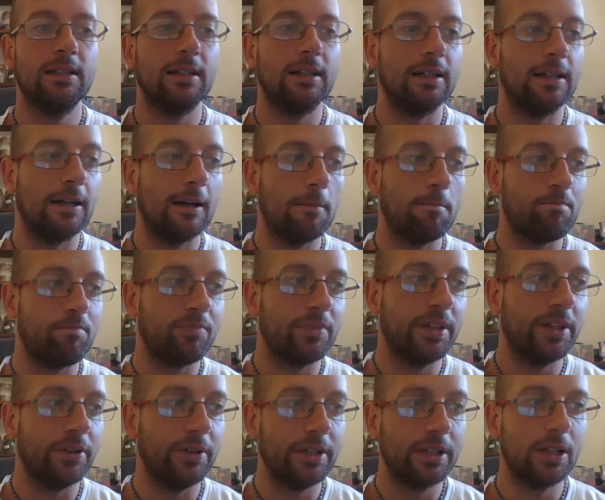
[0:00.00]
you
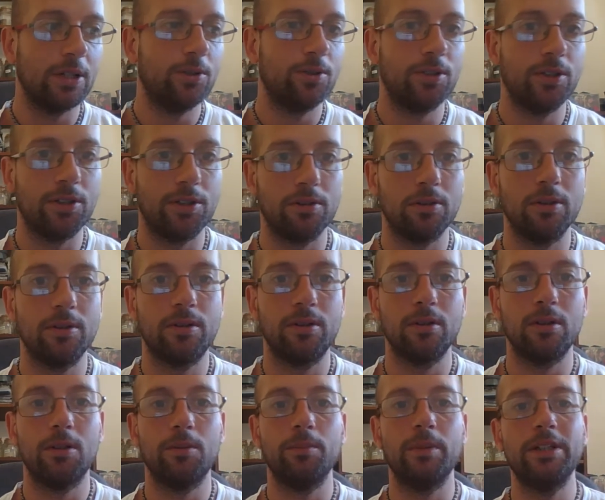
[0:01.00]
know, he goes to
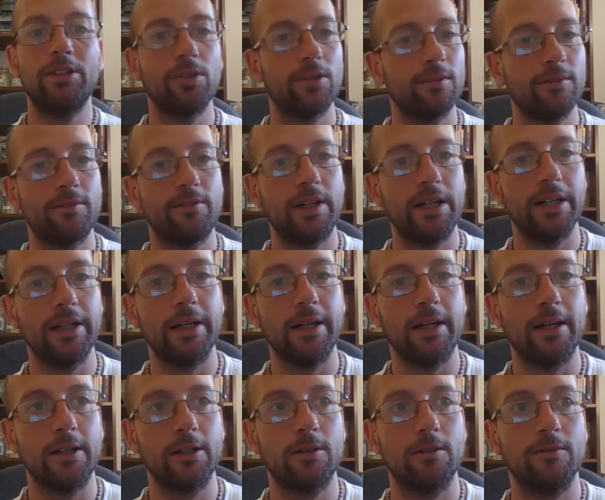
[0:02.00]
Jerusalem. He doesn't find the
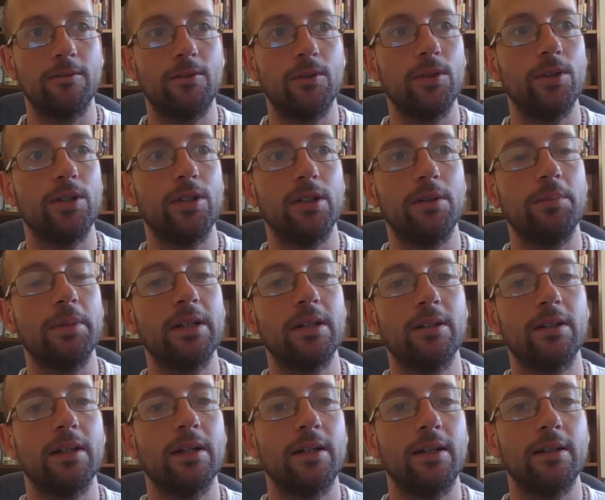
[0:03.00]
Ark, unfortunately,
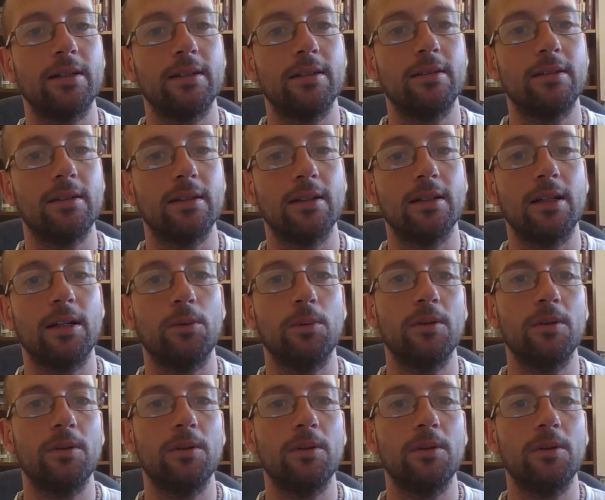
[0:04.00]
because the Ark is still there.